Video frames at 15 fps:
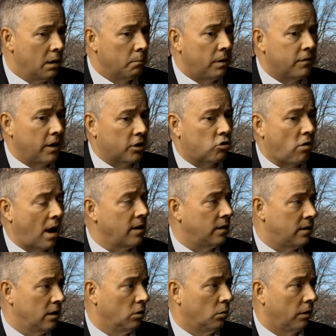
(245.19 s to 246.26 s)
But they're trying to
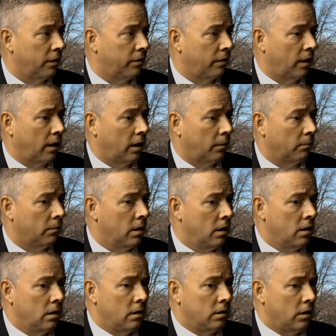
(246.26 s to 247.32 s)
deal with,
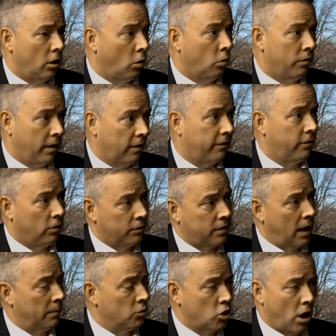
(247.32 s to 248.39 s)
their
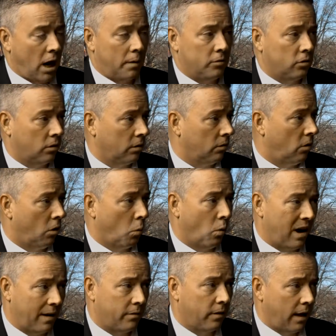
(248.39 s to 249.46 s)
full-time jobs or
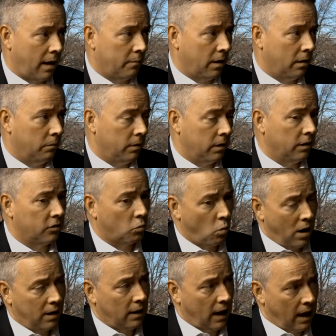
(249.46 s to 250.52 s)
whatever that may be, as
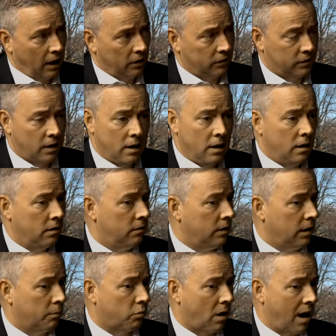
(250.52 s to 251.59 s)
well as
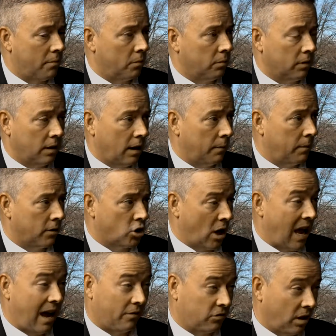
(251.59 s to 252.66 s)
the probably, I bet you,
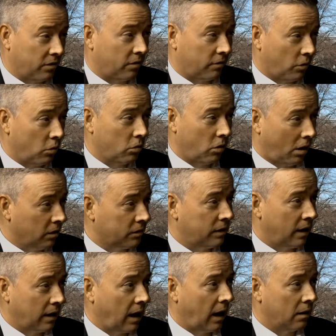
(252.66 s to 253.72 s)
half dozen phone calls
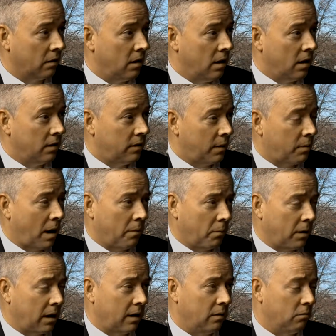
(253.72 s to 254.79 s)
they get. They
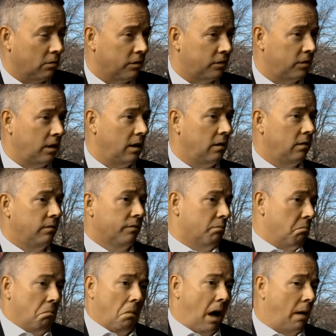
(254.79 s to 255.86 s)
probably receive,
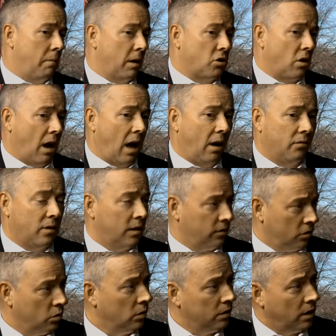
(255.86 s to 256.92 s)
I bet you, half
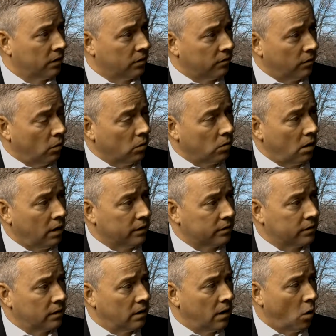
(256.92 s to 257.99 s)
dozen to a dozen phone
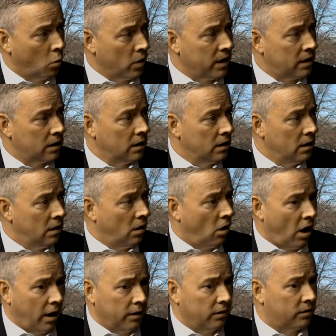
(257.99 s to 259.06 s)
calls a week
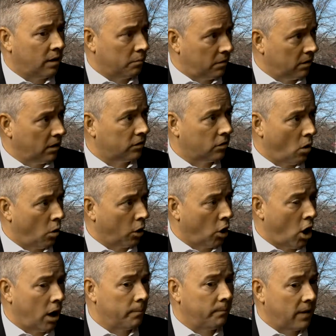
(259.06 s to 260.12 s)
on something that's going
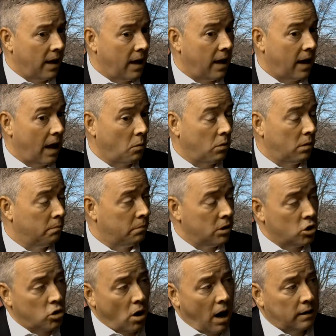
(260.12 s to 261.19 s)
on. And I wouldn't be
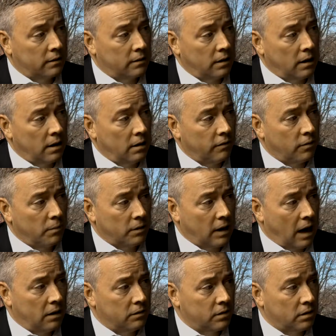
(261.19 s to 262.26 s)
shocked to hear from a
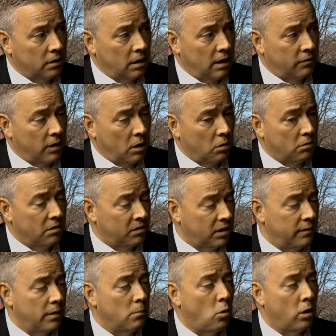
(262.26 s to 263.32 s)
councilor if they were
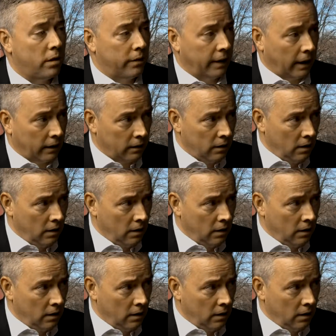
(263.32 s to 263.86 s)
receiving more than that.